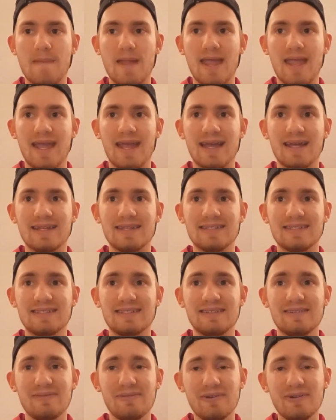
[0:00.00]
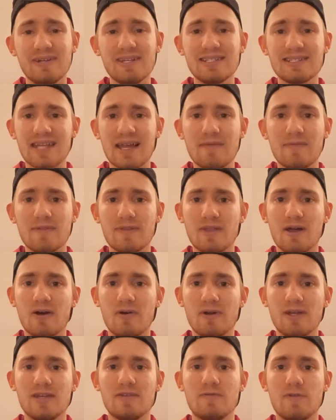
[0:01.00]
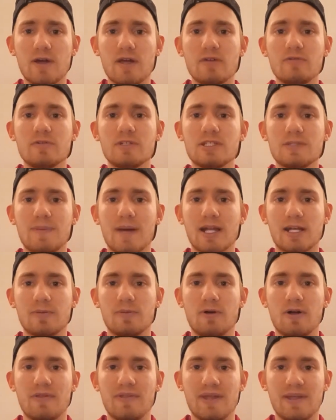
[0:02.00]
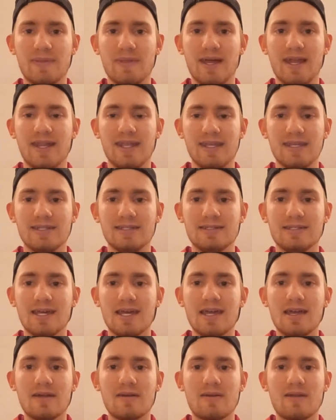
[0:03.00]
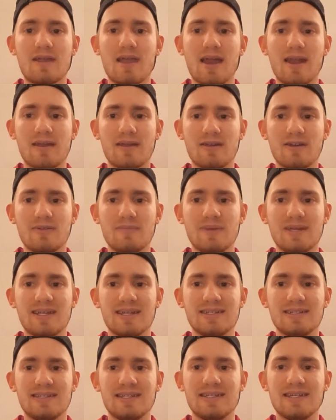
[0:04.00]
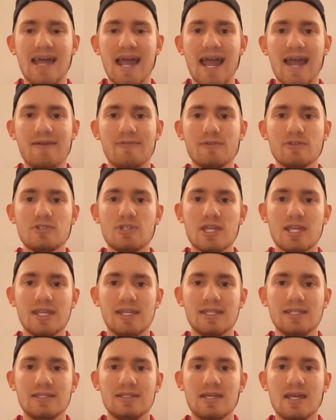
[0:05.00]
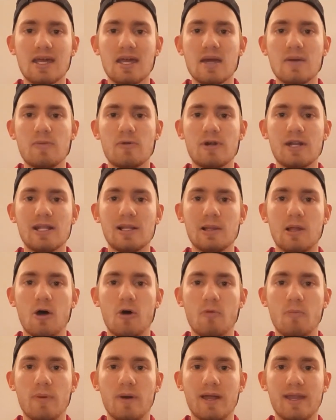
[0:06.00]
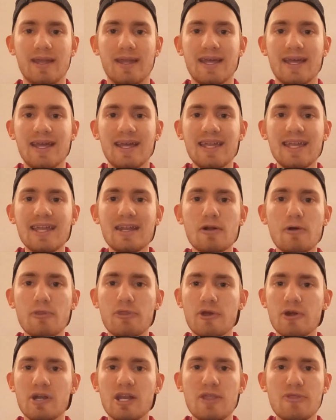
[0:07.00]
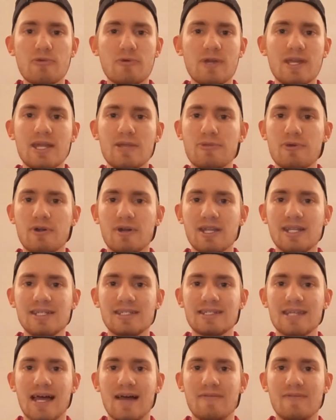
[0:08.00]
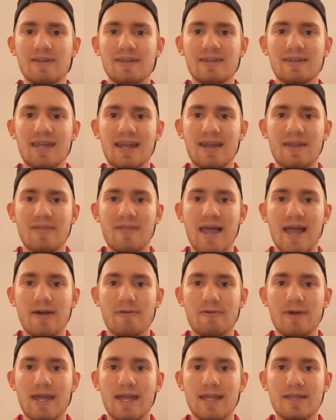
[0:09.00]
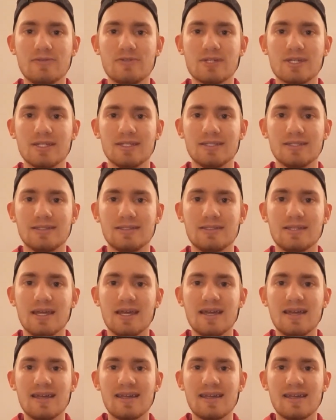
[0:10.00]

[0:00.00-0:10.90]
And 37, though, is very respectable. I think that is kind of good because his average is pretty low. But, 33, 37, kind of that range is